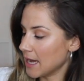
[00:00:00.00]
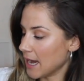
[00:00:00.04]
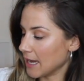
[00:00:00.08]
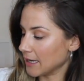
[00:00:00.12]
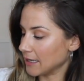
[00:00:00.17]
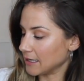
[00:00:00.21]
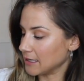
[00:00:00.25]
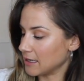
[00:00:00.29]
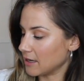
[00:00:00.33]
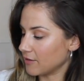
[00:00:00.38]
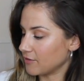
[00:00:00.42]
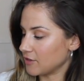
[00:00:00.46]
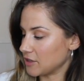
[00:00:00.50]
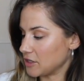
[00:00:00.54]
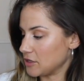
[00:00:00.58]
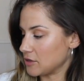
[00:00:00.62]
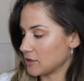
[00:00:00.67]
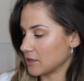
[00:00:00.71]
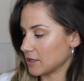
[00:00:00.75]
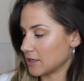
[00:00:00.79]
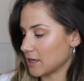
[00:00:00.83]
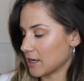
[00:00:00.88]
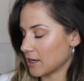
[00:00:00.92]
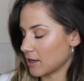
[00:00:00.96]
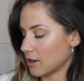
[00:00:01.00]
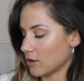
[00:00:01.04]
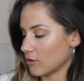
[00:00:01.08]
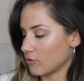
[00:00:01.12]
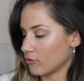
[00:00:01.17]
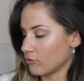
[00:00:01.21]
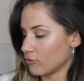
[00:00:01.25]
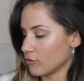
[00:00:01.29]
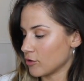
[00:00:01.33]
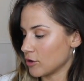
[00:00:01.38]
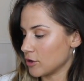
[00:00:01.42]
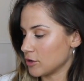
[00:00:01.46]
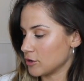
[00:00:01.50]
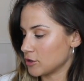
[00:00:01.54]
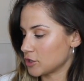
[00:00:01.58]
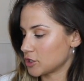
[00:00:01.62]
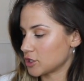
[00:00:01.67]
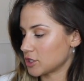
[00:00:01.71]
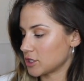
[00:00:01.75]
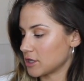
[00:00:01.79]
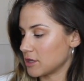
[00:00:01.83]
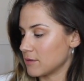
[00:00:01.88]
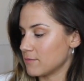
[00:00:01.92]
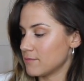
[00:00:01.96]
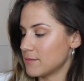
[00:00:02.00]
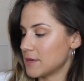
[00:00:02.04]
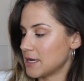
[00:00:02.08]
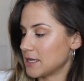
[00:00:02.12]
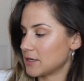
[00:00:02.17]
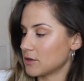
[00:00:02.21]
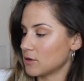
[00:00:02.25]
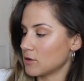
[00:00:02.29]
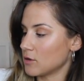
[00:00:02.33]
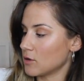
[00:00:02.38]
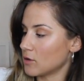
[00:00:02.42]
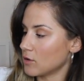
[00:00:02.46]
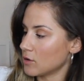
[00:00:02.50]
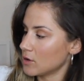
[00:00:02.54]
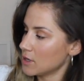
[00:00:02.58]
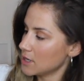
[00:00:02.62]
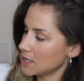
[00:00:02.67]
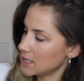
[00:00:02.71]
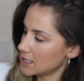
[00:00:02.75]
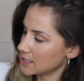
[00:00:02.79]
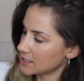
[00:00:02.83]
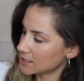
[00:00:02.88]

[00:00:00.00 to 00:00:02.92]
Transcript: And I love that you can like ruche the middle